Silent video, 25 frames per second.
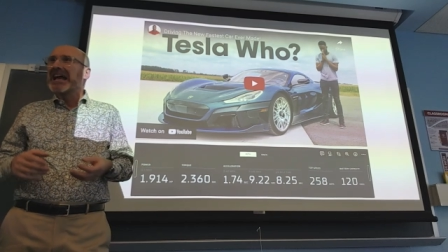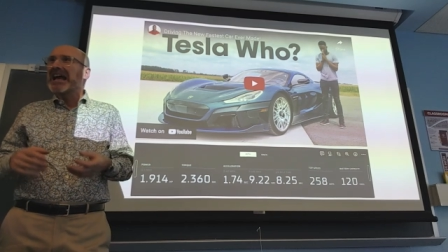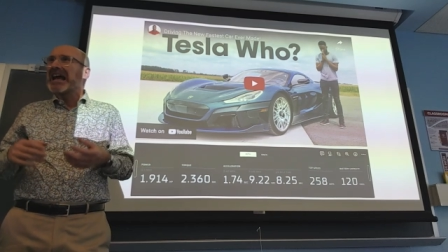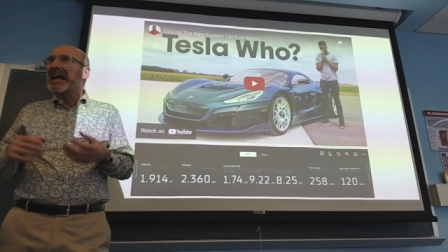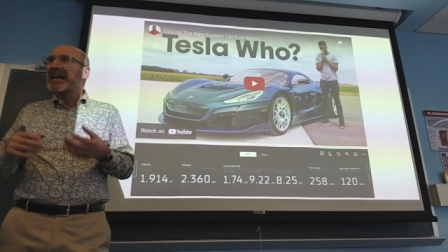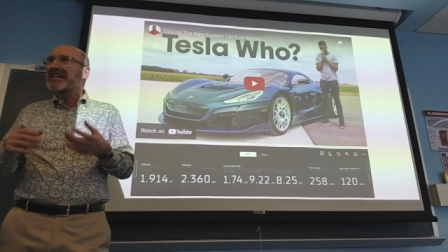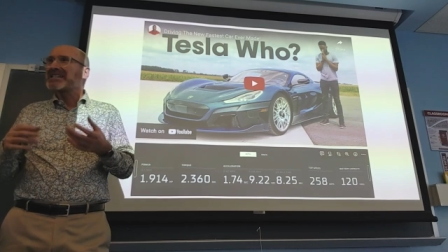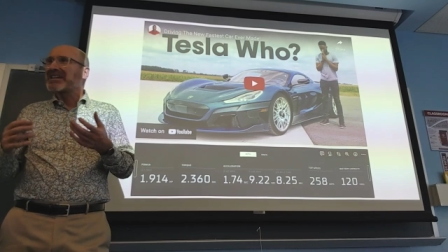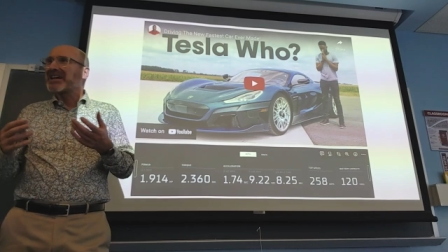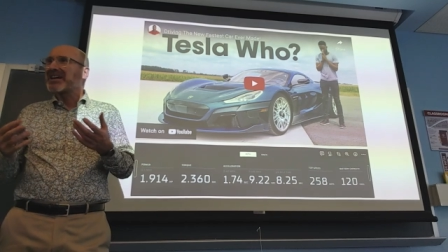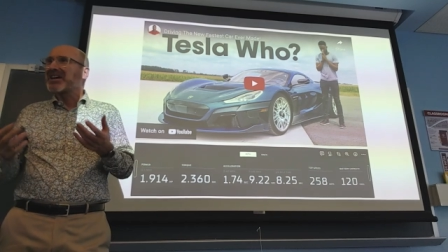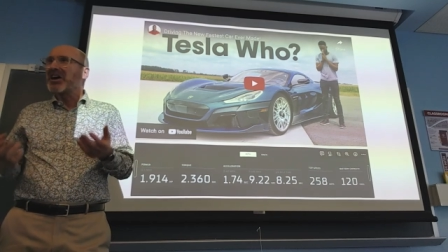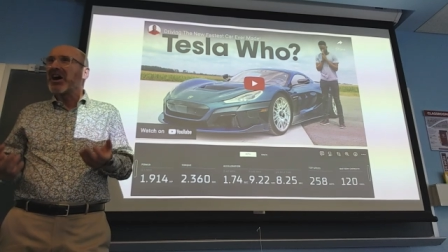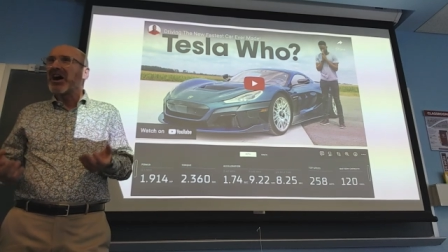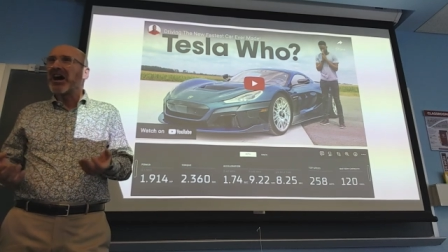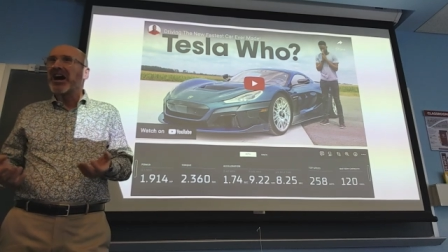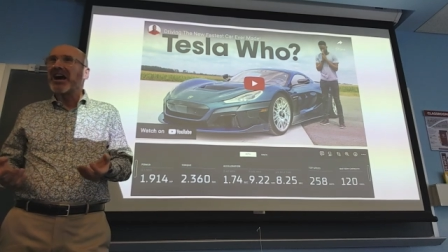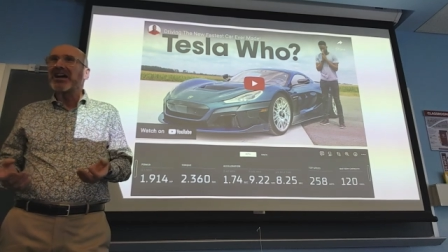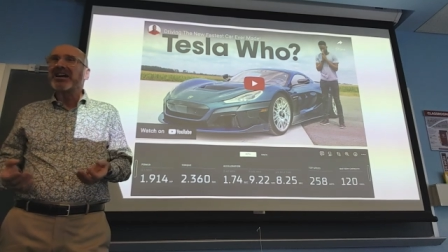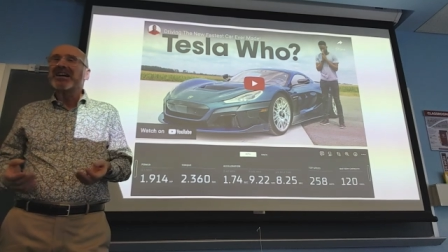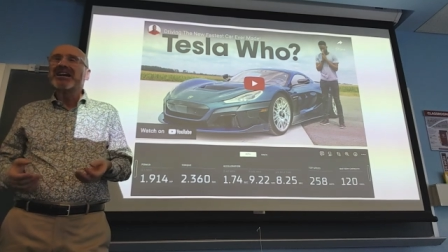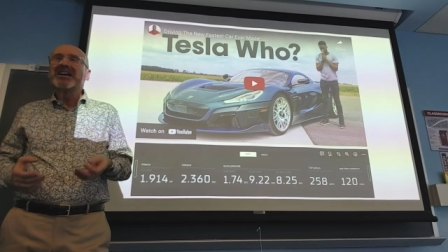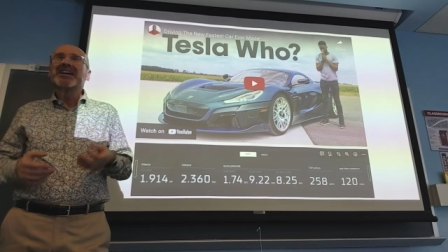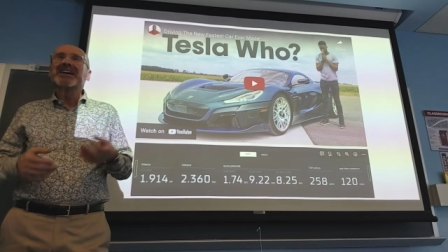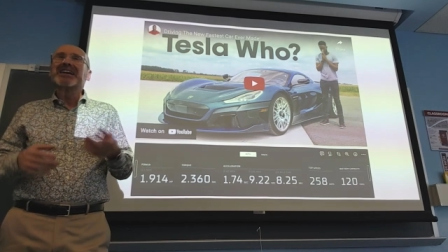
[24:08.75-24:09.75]
as a
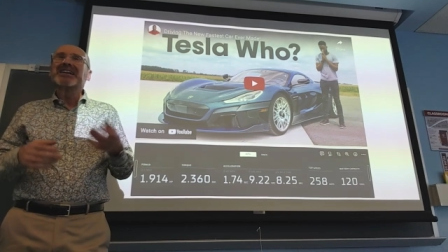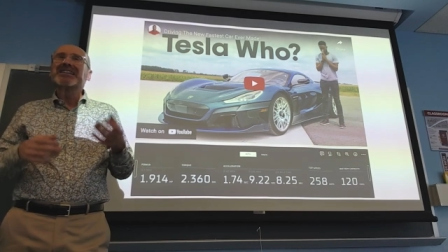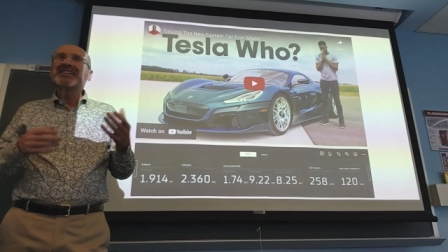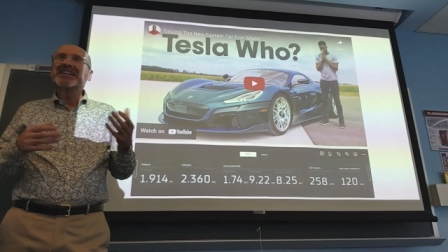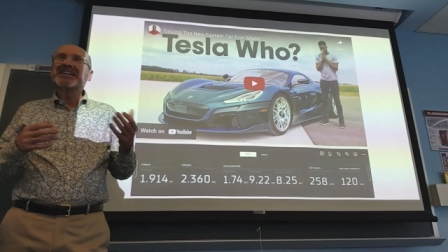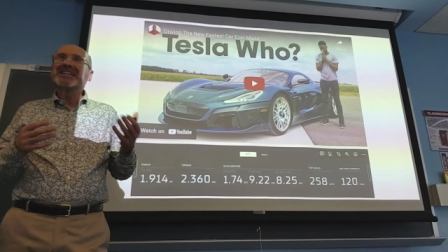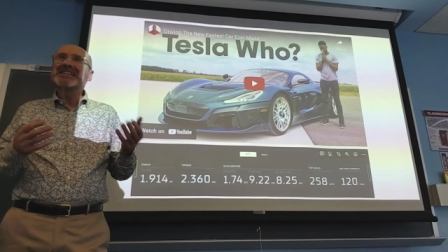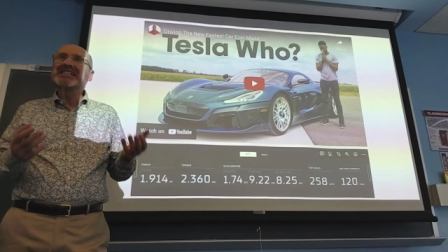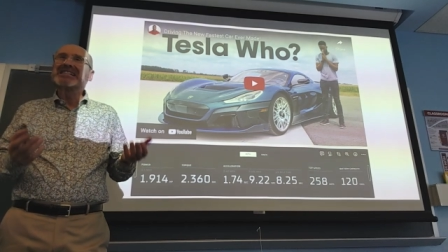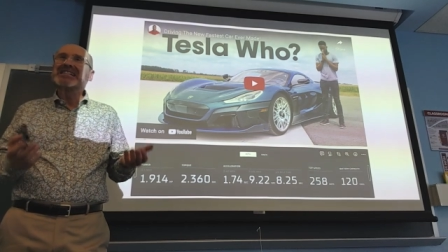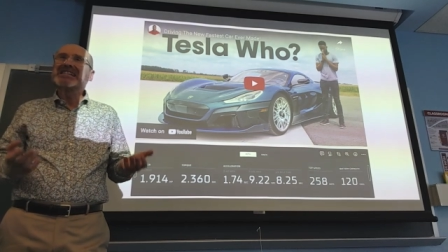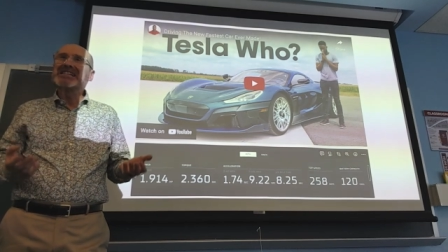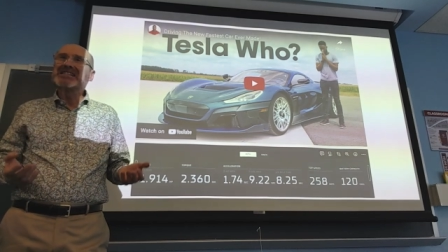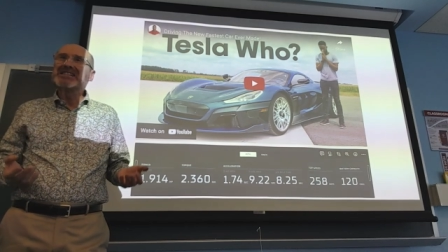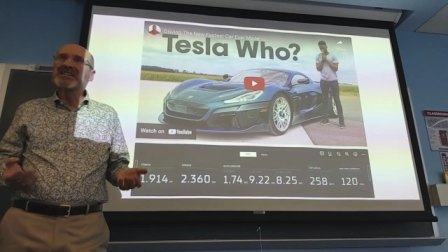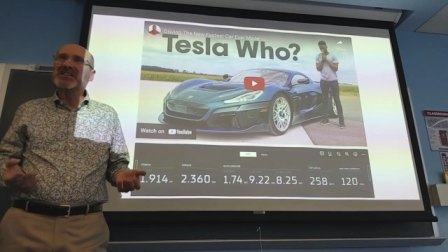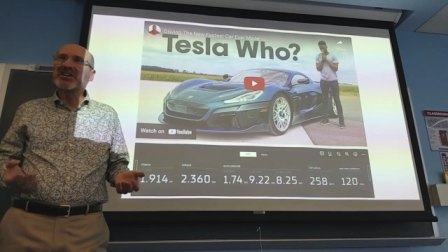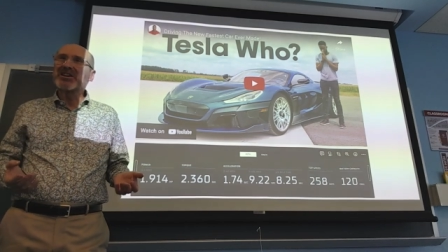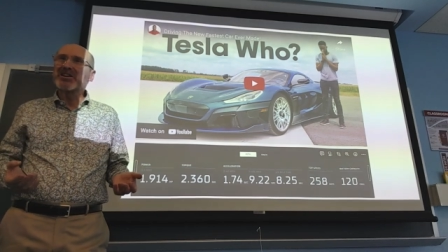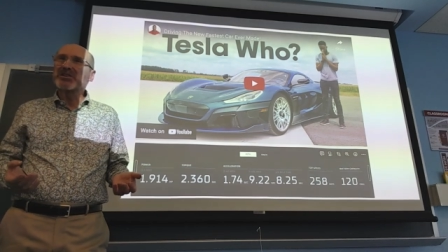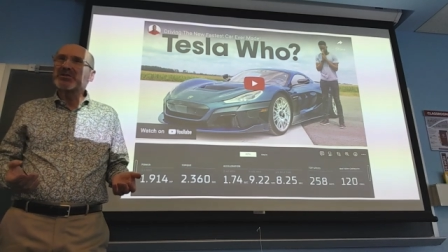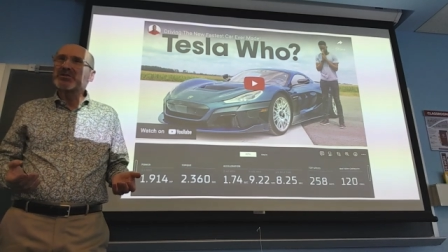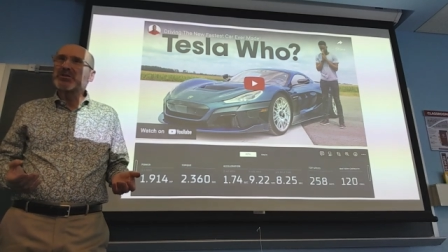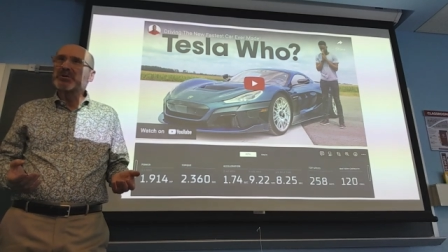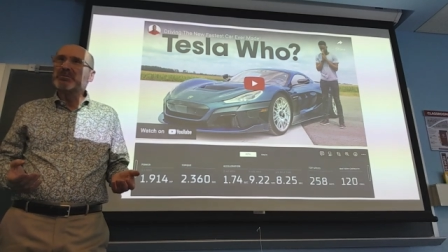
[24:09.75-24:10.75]
car that is
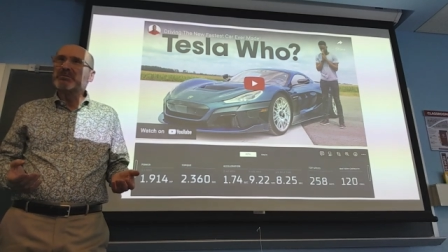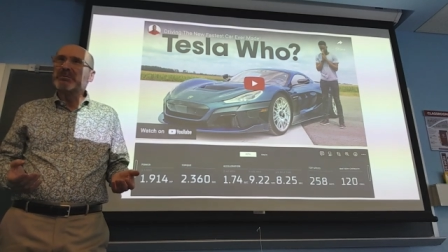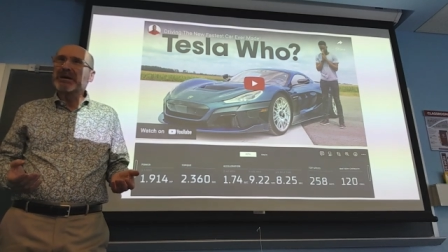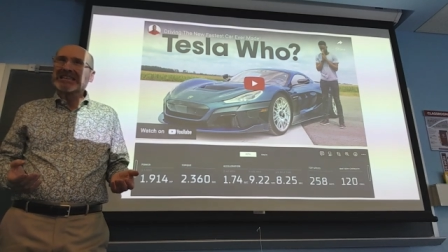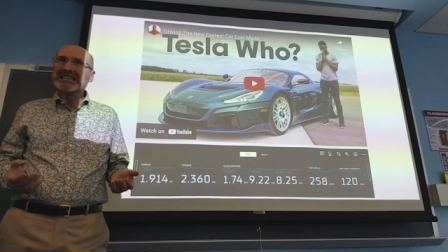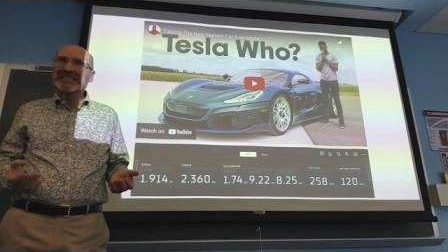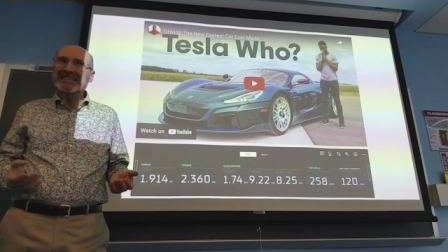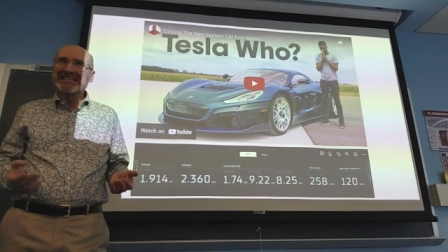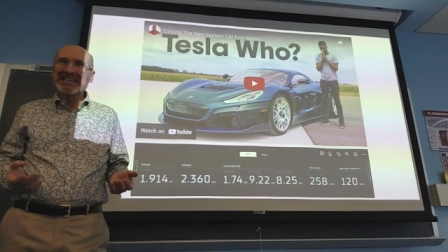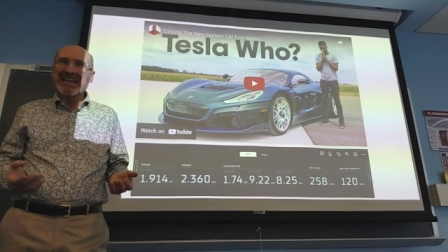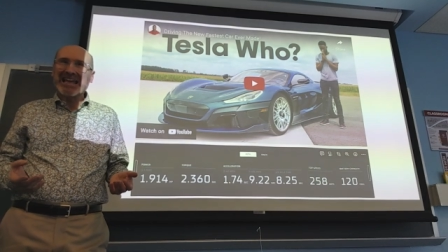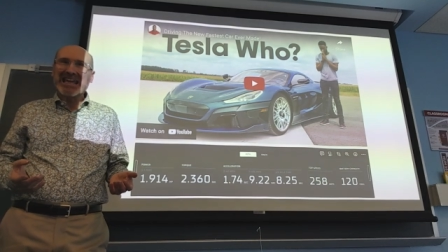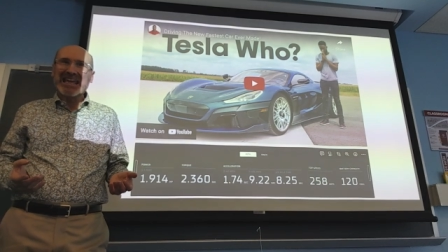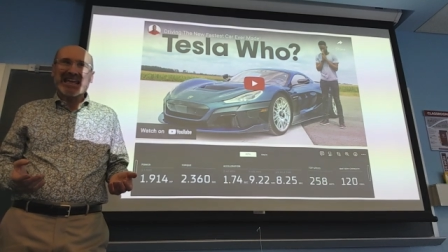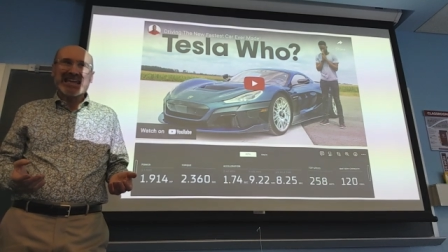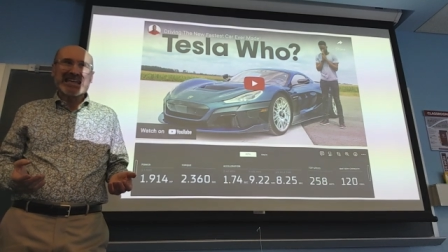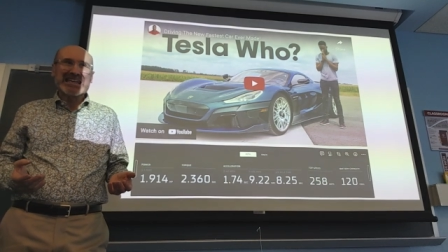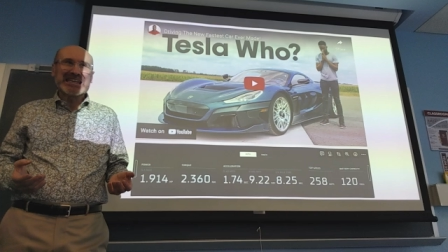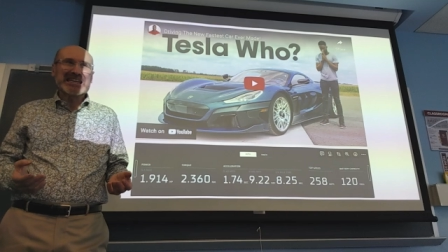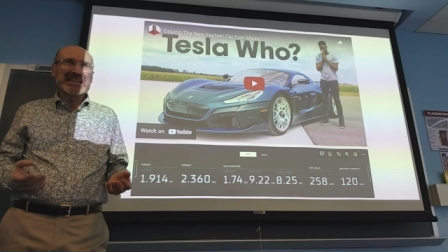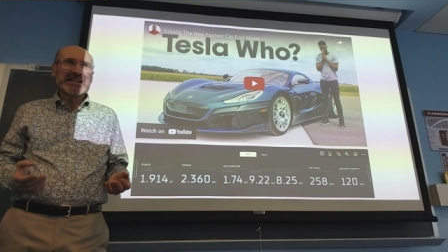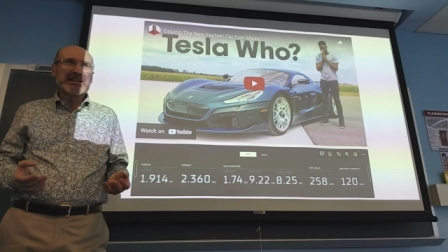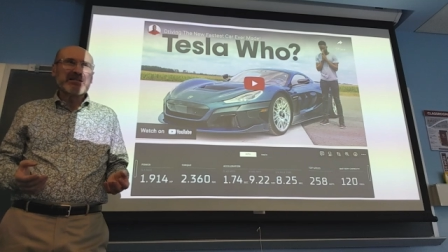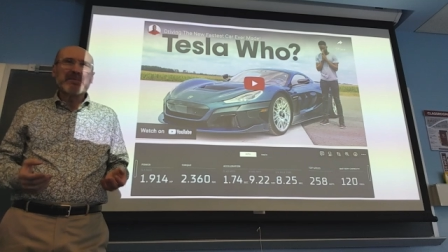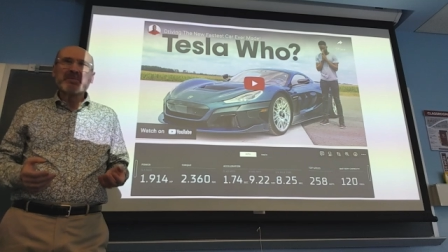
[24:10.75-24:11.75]
easier to
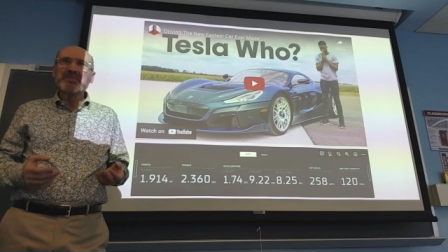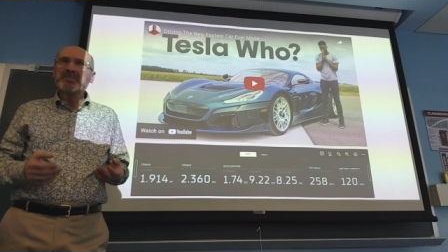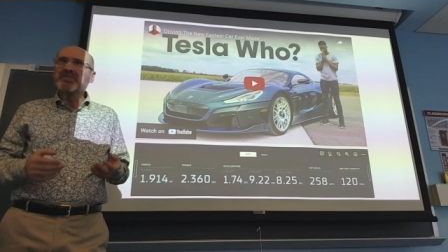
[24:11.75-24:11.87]
maintain,